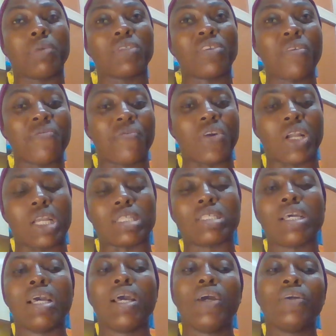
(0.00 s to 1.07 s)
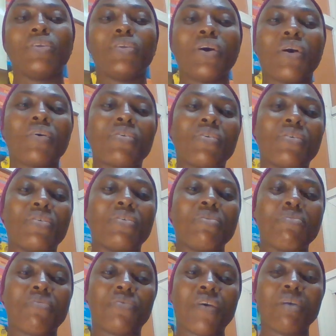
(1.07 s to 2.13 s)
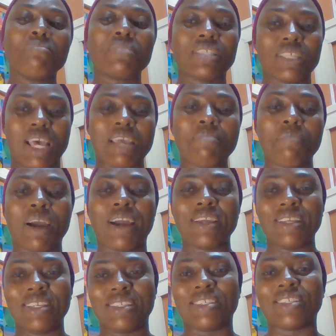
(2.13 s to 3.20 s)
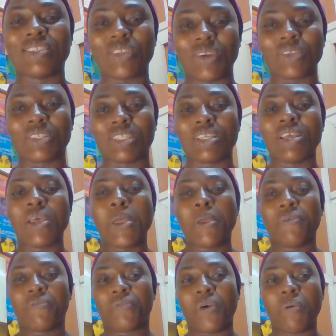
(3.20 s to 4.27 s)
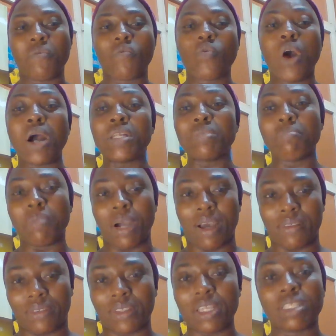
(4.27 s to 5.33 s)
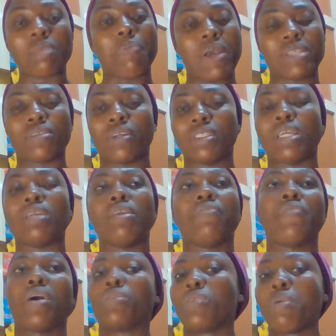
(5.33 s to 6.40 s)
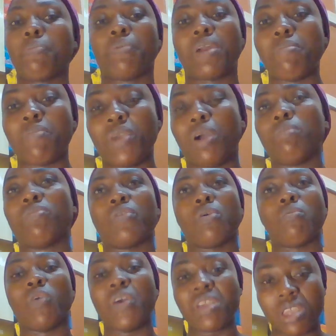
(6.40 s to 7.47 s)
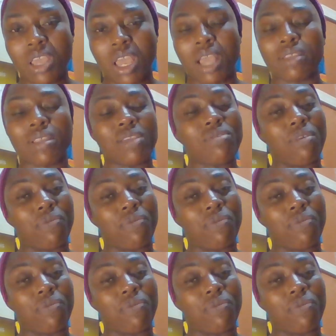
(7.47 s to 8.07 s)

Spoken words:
But don't forget, your form timer is just for 1 month. It depends on the, if you are doing premium for 1 year, then you're